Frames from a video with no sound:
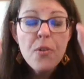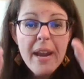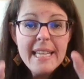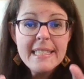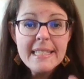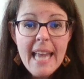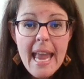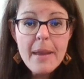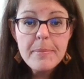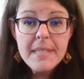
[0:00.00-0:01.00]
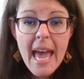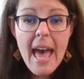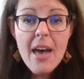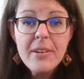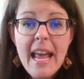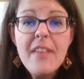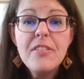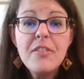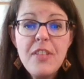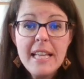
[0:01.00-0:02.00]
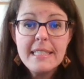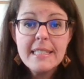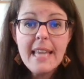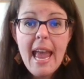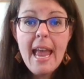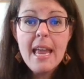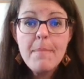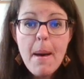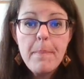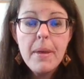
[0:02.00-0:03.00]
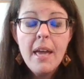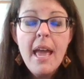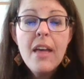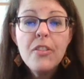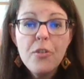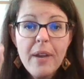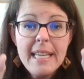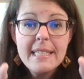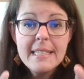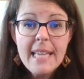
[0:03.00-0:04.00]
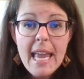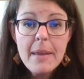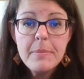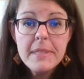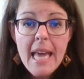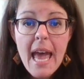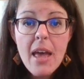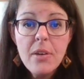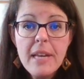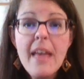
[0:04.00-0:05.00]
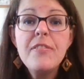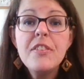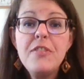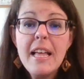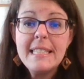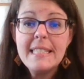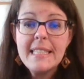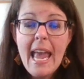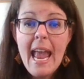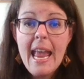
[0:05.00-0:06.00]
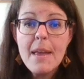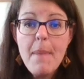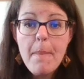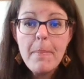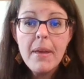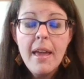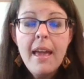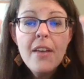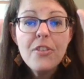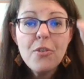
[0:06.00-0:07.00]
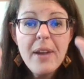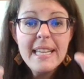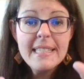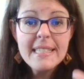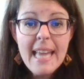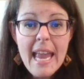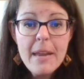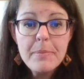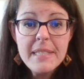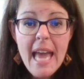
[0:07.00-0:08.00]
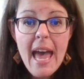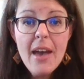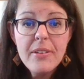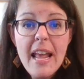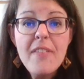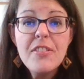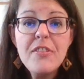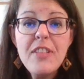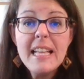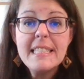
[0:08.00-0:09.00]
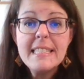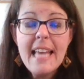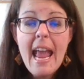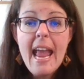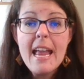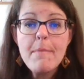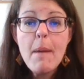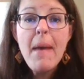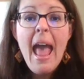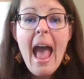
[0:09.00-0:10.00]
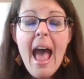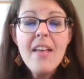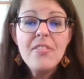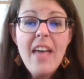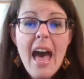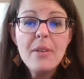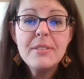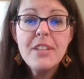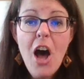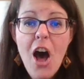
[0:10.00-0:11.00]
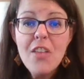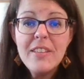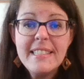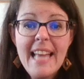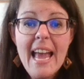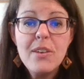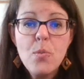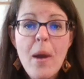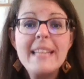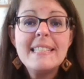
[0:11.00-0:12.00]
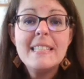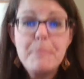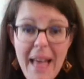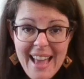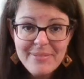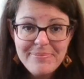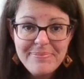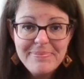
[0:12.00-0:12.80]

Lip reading: The rains came down and the floods came up. The rains came down and the floods came up. The rains came down and the floods came up and the house on the sand went splat.